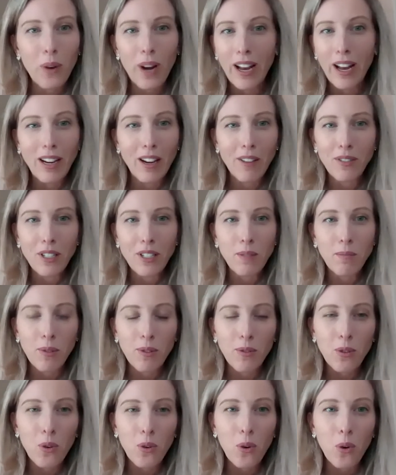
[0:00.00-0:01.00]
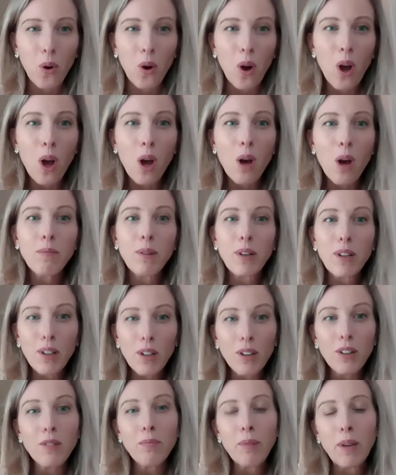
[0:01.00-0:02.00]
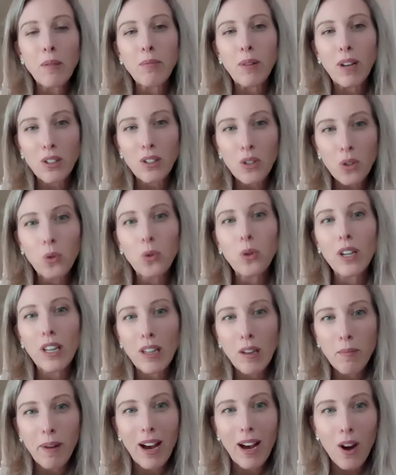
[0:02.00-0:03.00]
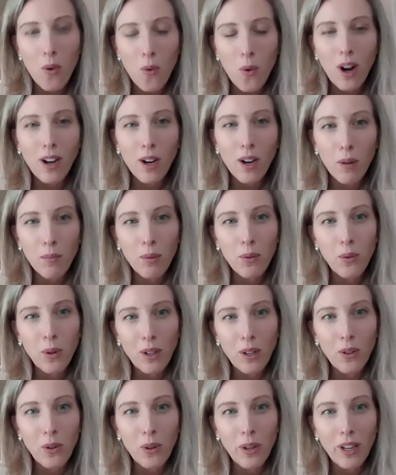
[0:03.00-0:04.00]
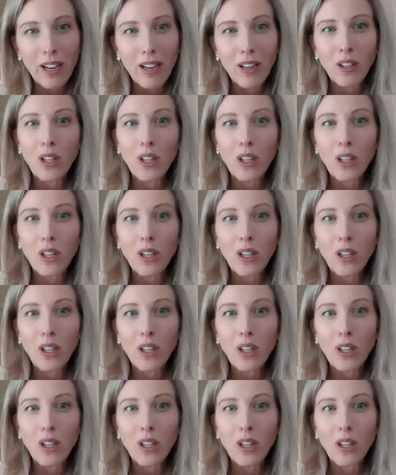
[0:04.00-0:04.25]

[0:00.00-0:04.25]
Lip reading: way I never did before. But a lot of people are talking about one couple, one lawyer.